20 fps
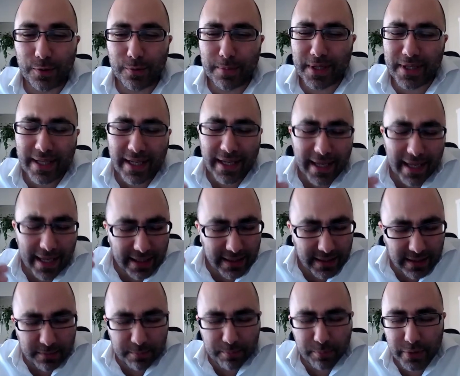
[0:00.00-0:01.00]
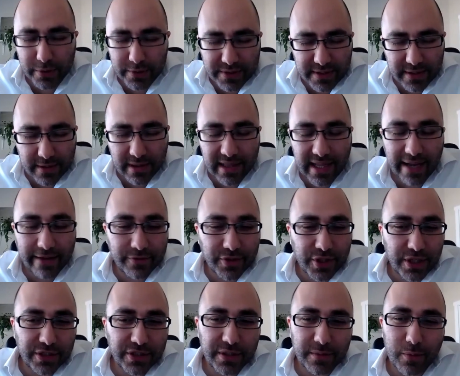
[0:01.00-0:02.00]
But any personal
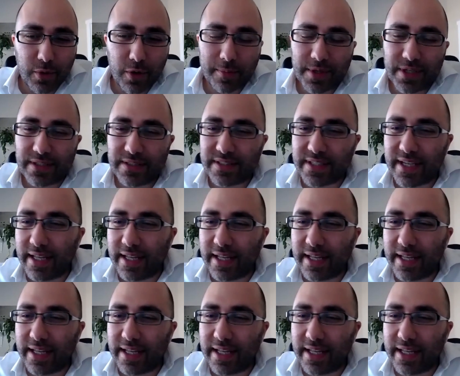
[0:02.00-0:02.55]
life-changing moments?